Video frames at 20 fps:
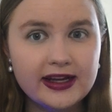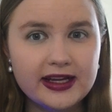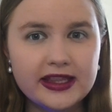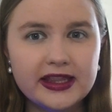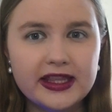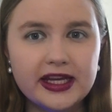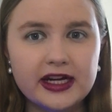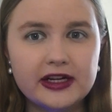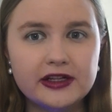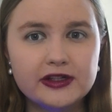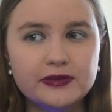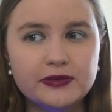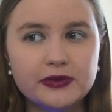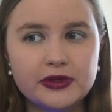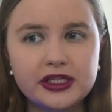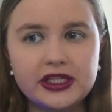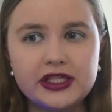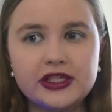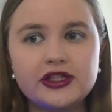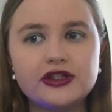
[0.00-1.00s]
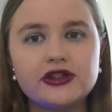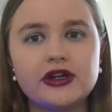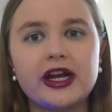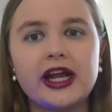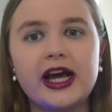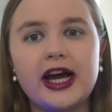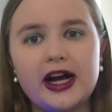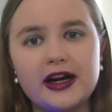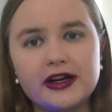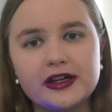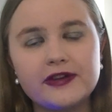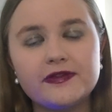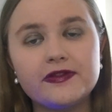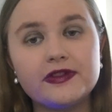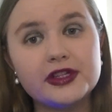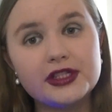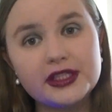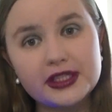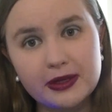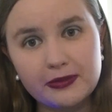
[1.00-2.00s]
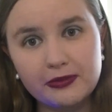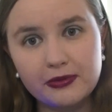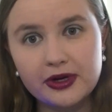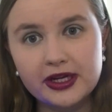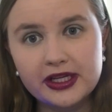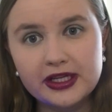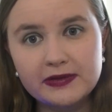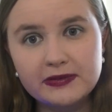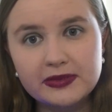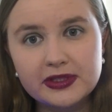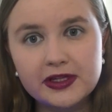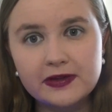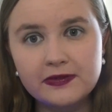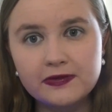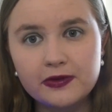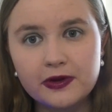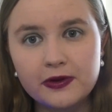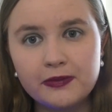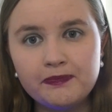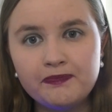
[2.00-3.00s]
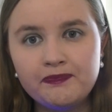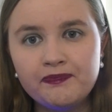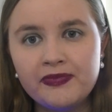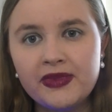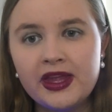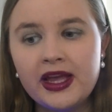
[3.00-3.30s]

and that is what he's trying to actively separate himself from.